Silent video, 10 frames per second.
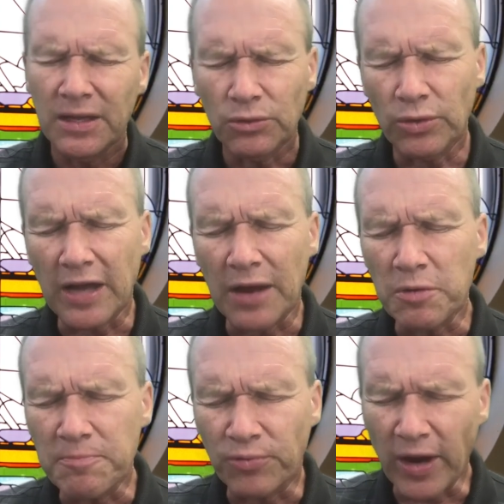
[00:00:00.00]
Lord God,
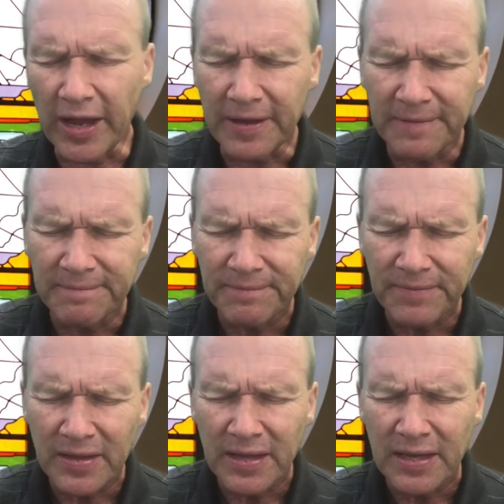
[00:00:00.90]
we pray.
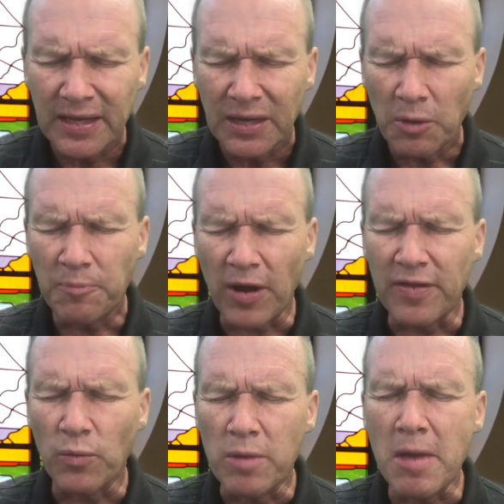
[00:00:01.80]
We pray
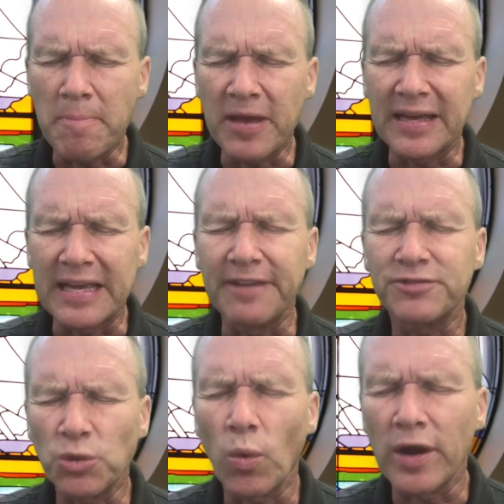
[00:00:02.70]
that we may be a
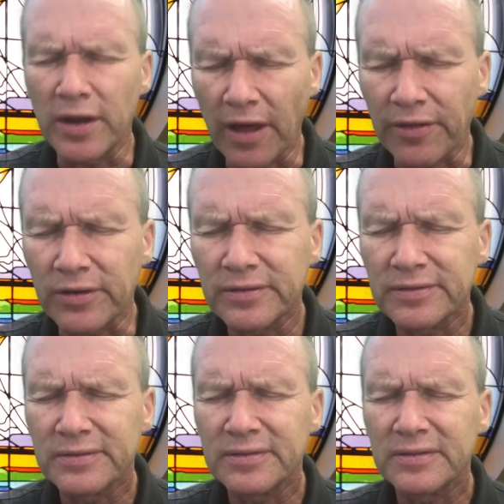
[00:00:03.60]
gift to one another,
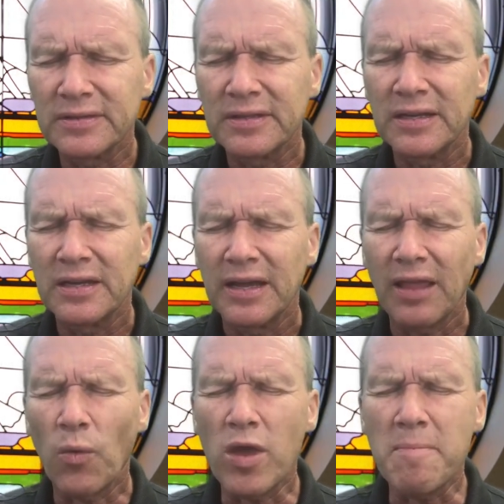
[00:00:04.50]

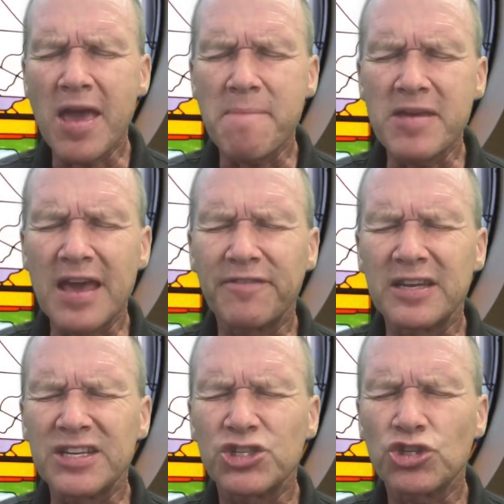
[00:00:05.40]
that we may be
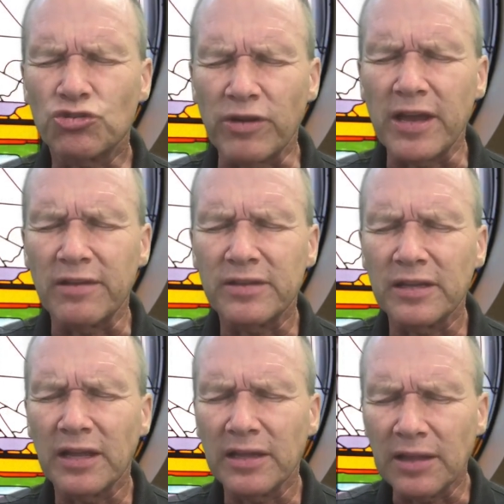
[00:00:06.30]
having the strength
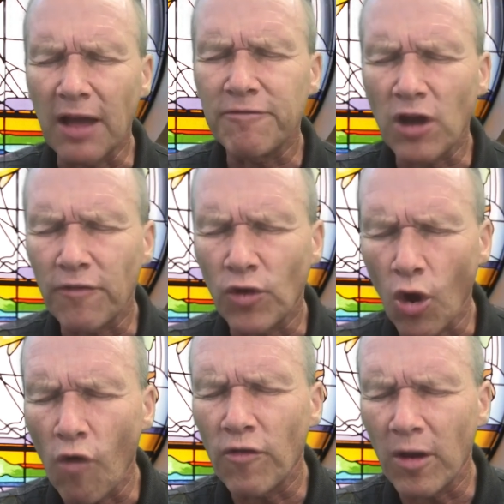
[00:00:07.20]
to let love cover
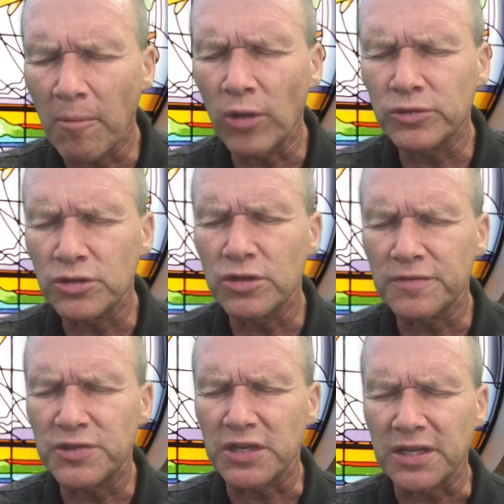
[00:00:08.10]
over a multitude
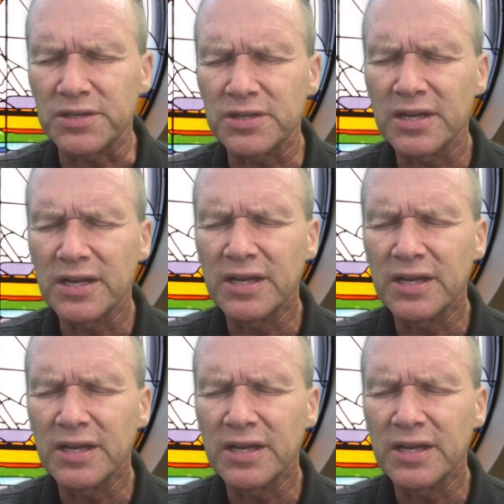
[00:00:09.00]
of sins.